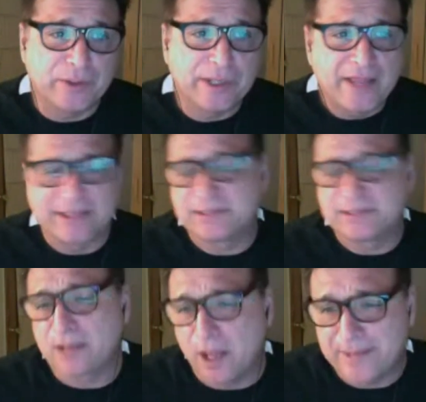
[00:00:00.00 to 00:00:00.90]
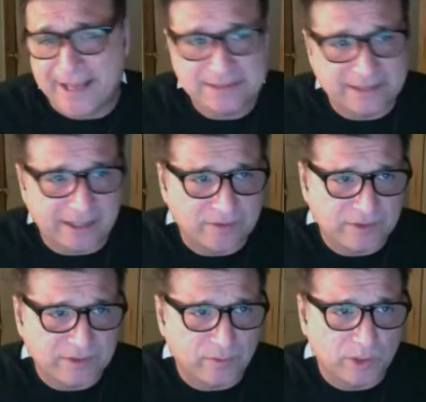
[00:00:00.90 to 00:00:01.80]
That's the Comcasts out in the
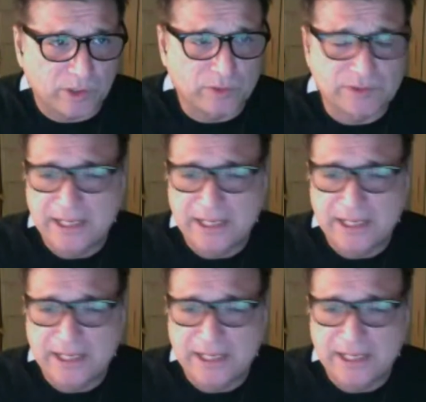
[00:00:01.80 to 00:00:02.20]
world.